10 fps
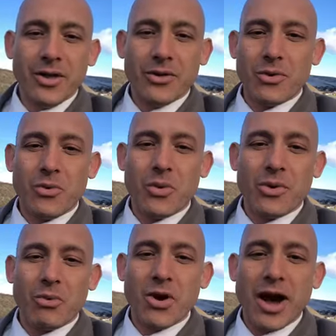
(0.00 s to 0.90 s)
Uh,
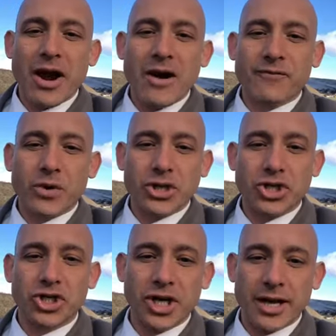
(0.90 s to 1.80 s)
we're, we're not offering
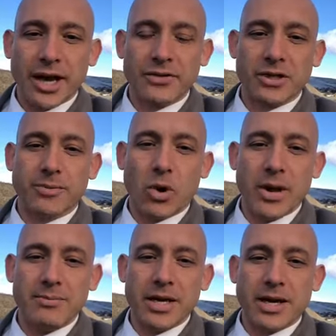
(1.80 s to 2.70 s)
shit at this
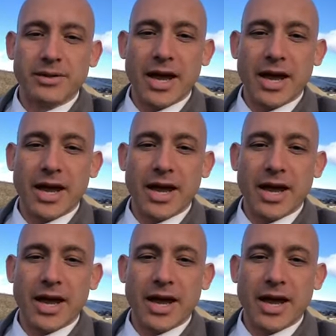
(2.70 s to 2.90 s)
point because